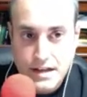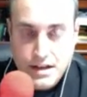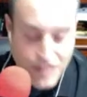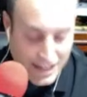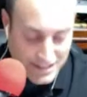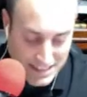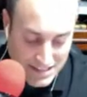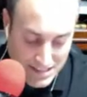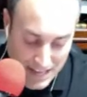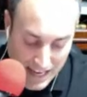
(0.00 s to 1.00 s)
That's
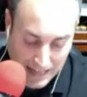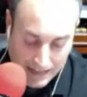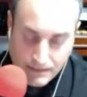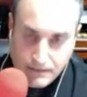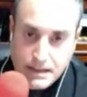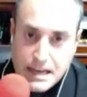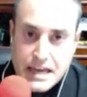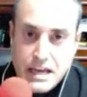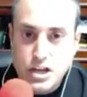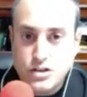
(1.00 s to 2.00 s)
insane.
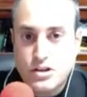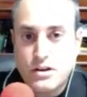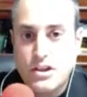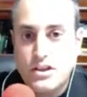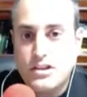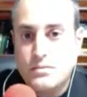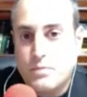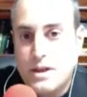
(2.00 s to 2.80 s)
You're ta- the